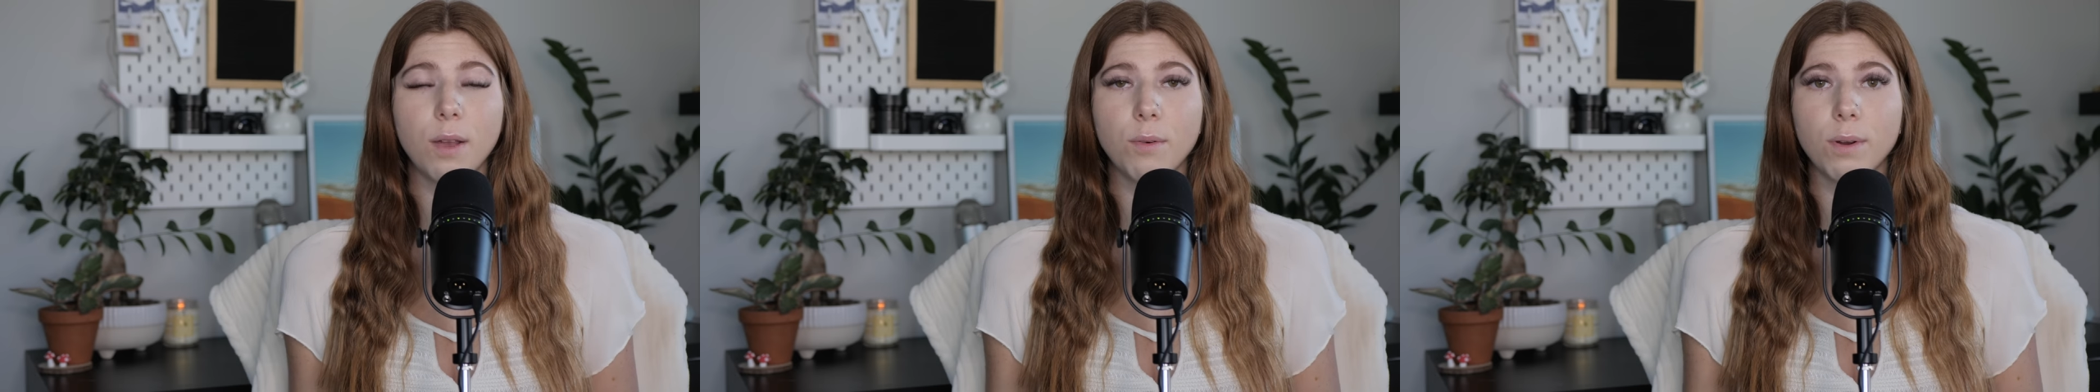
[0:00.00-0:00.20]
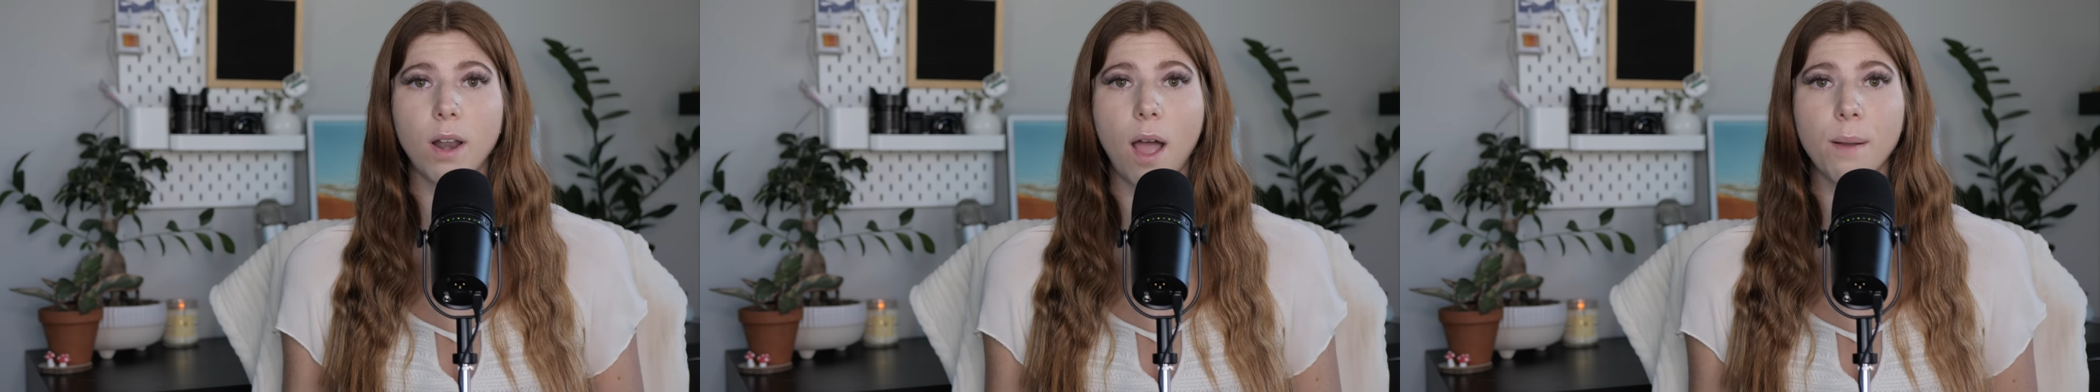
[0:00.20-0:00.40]

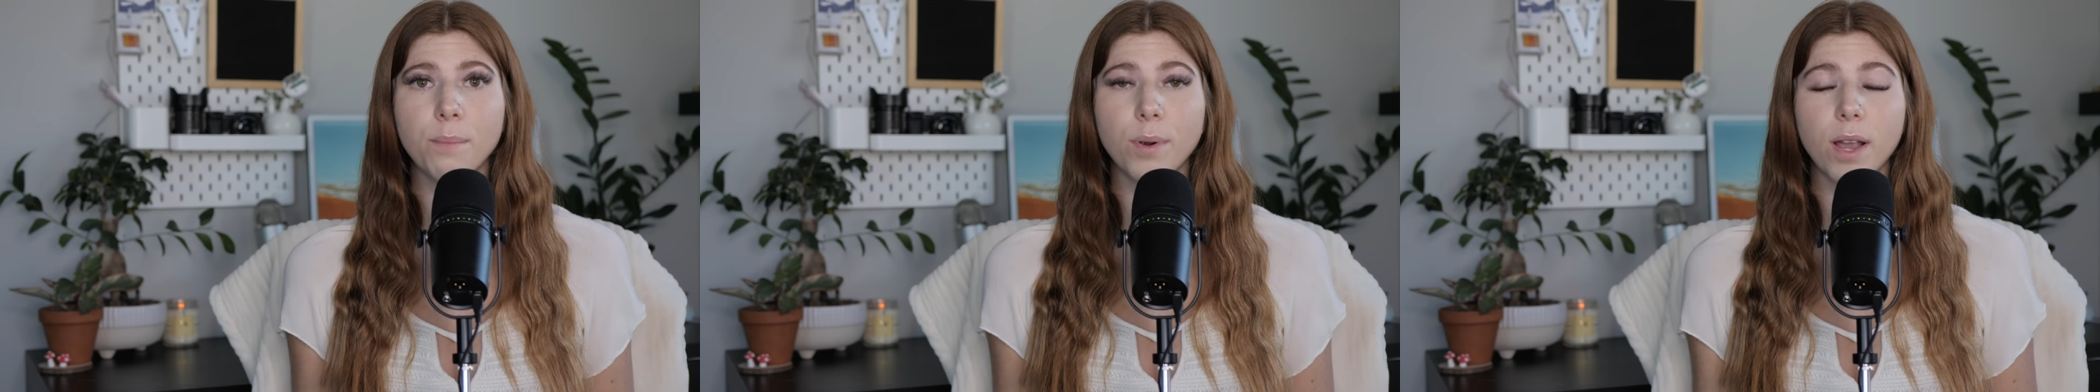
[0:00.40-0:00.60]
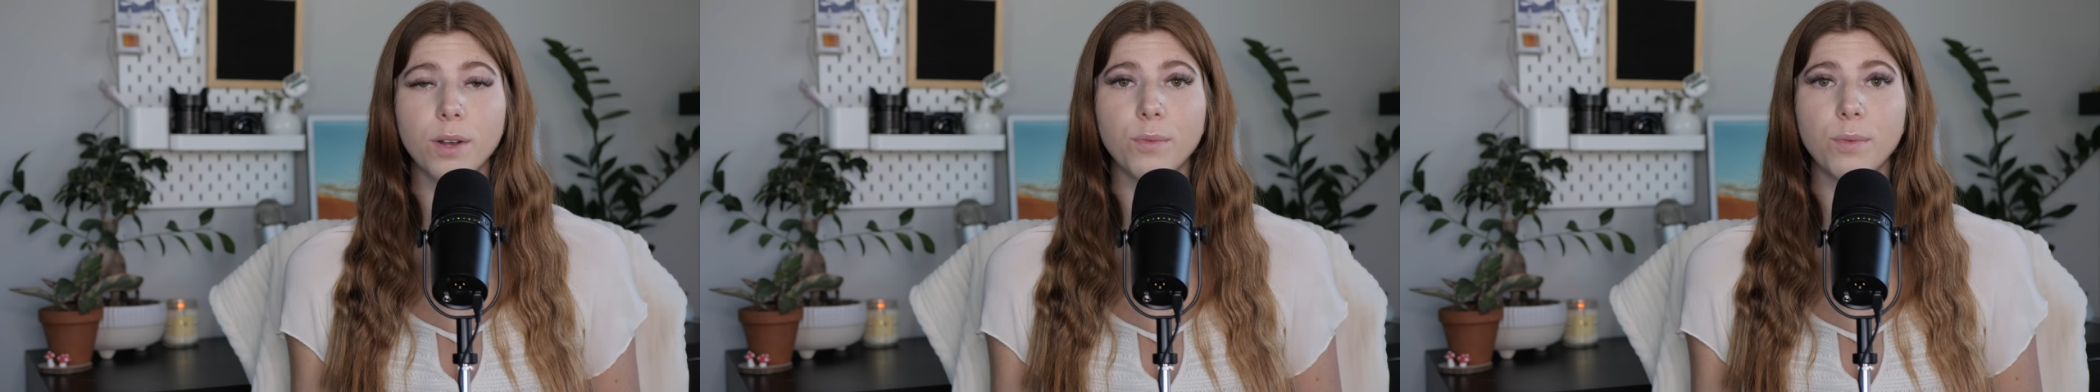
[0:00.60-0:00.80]
were not
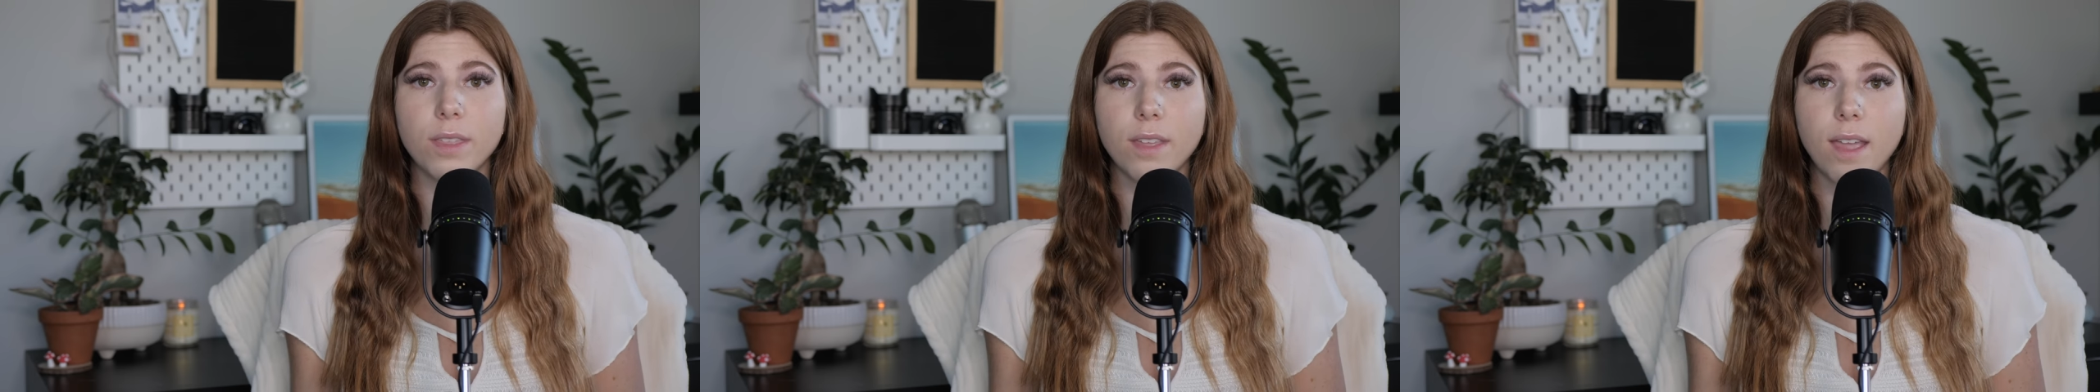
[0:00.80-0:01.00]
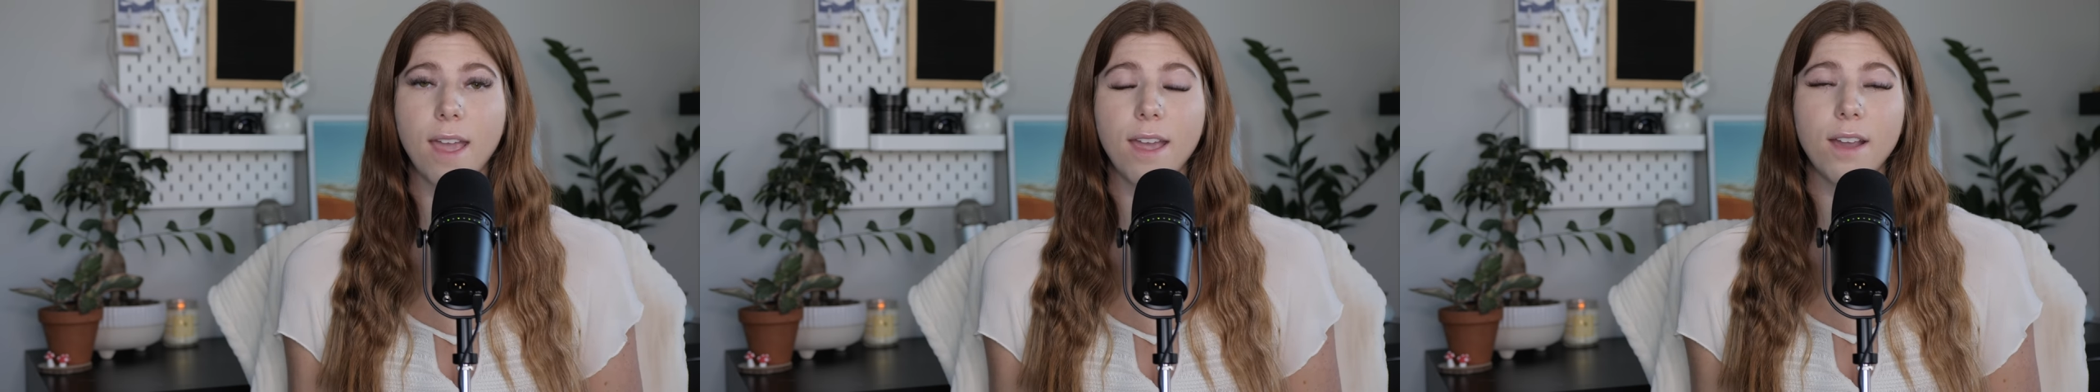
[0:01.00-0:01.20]
bred
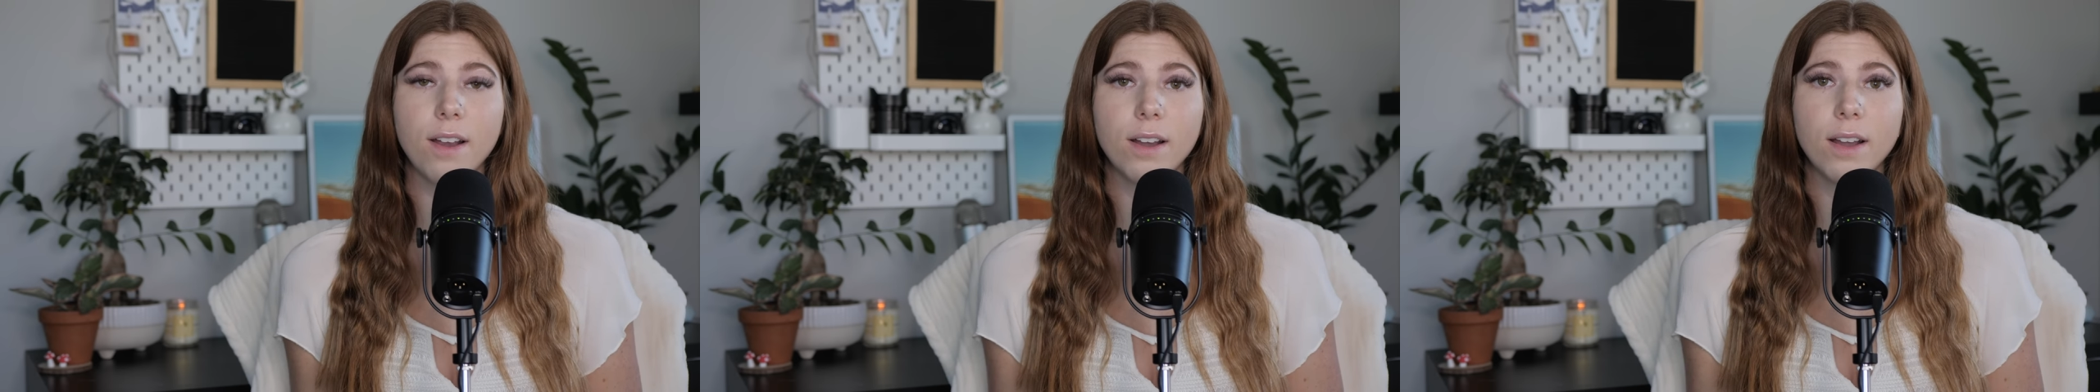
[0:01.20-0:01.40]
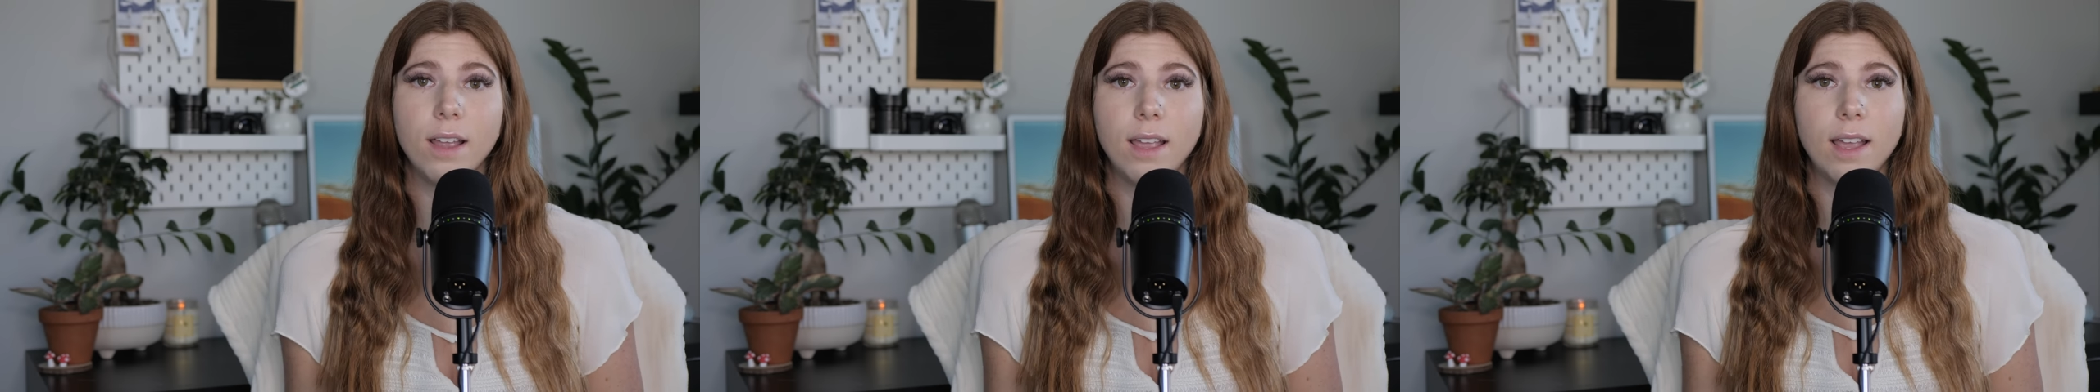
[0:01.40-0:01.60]
with care